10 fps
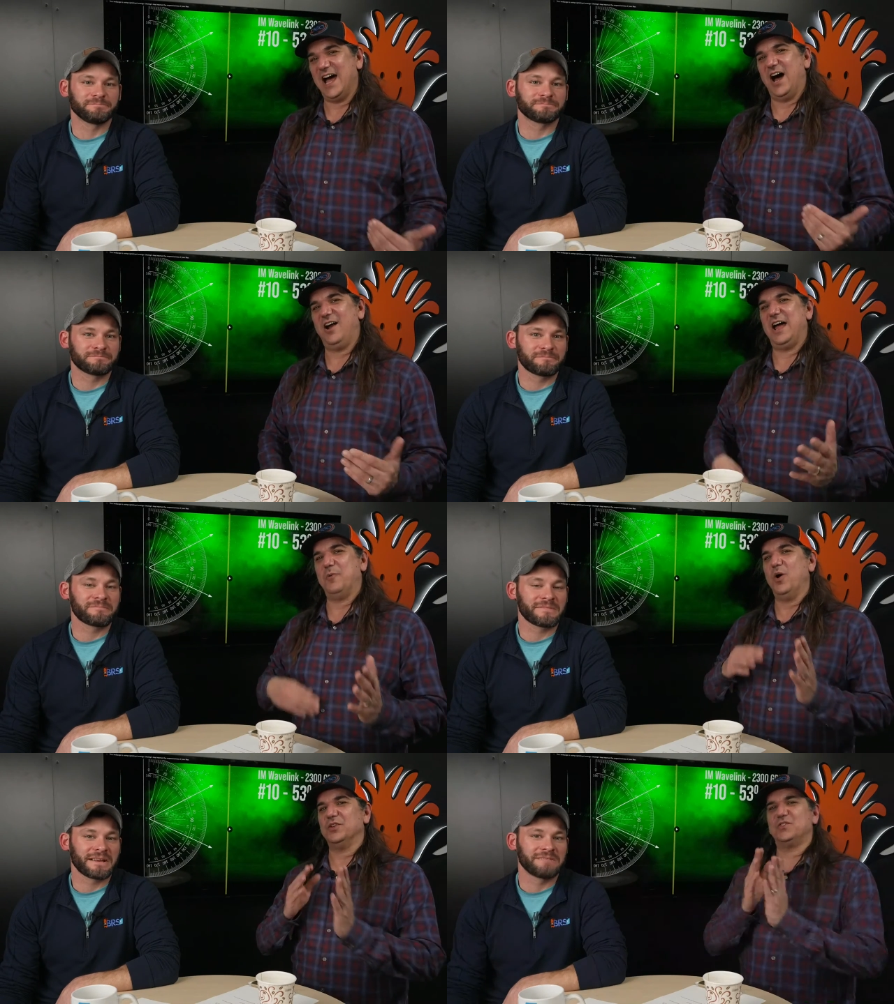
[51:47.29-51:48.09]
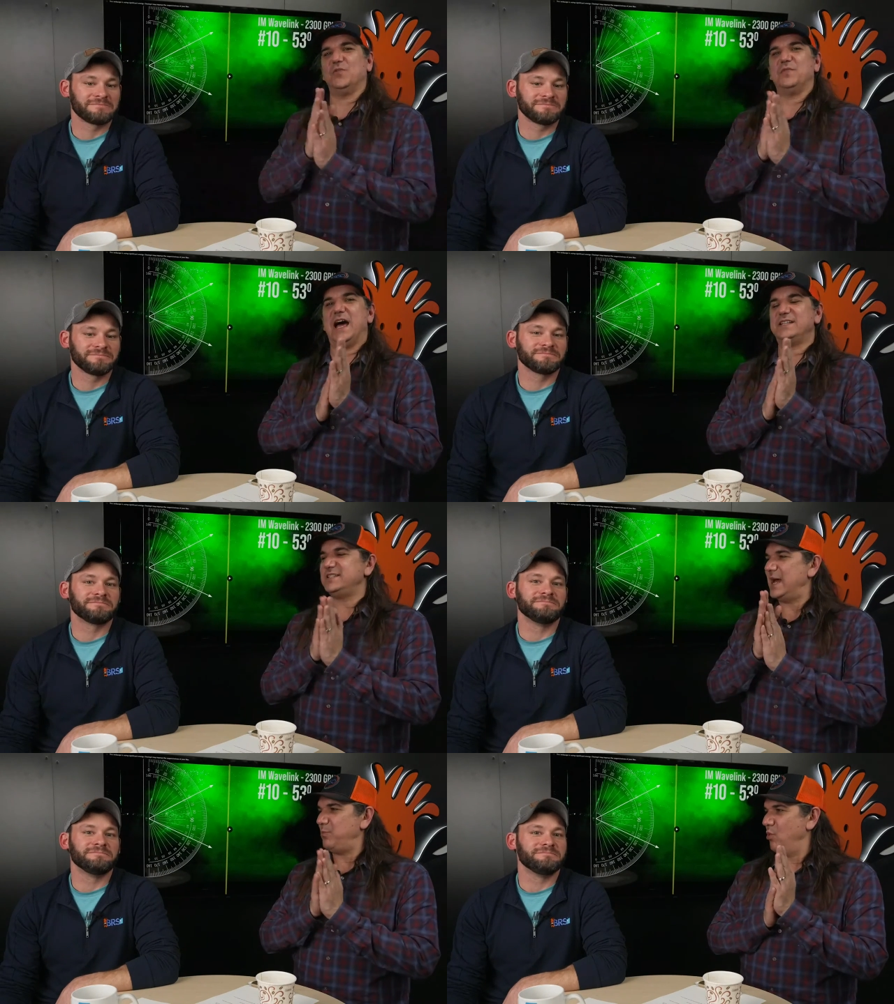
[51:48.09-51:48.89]
Speaker 1: Uh, all right. Well, so that's
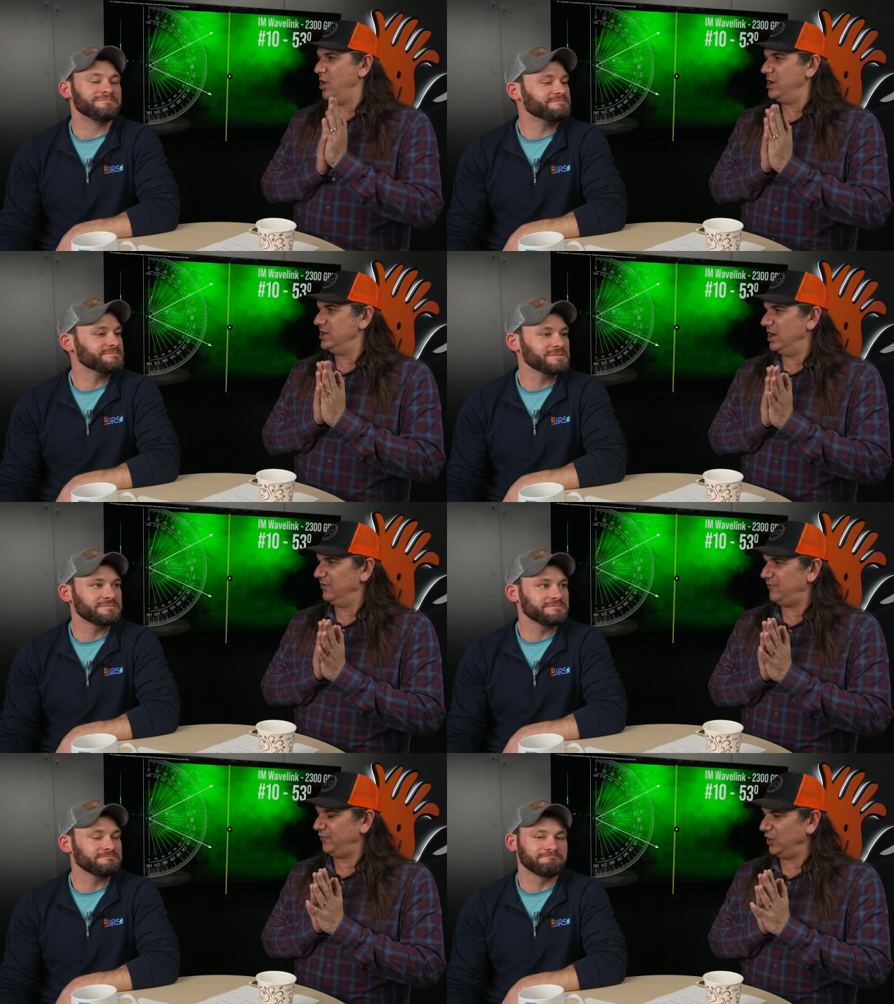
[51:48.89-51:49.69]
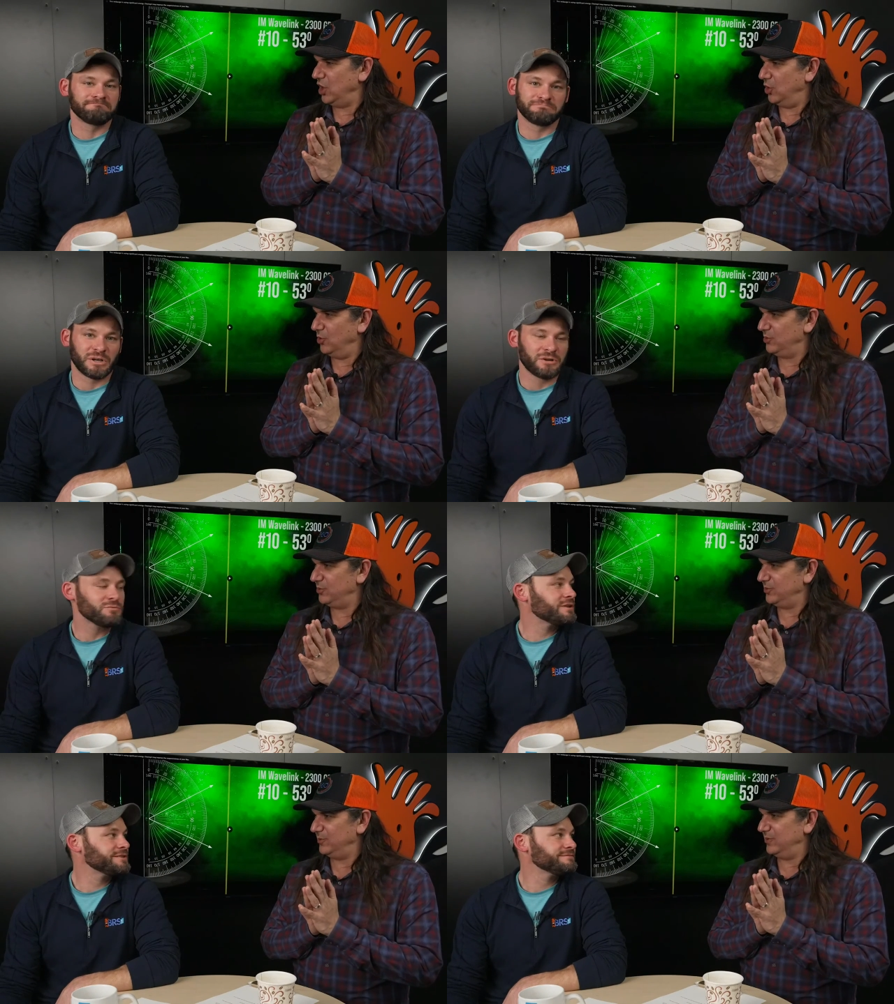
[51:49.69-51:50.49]
step one of flow. Part
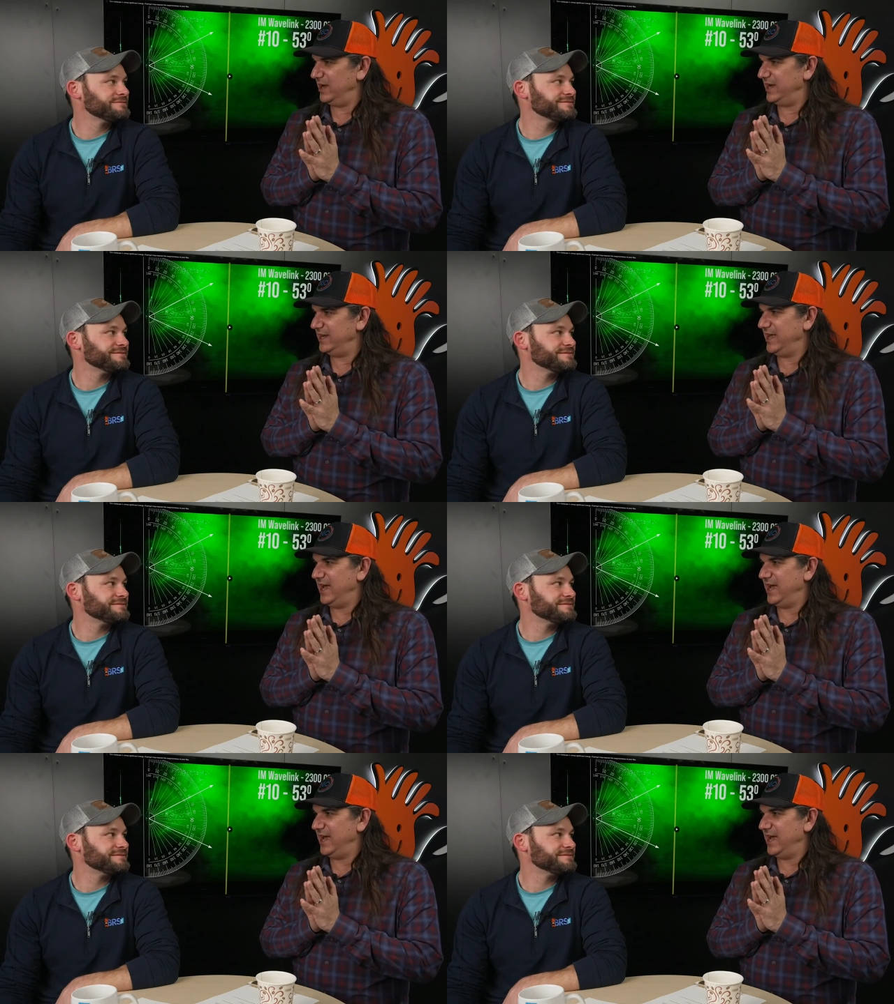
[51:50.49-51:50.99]
one. Right.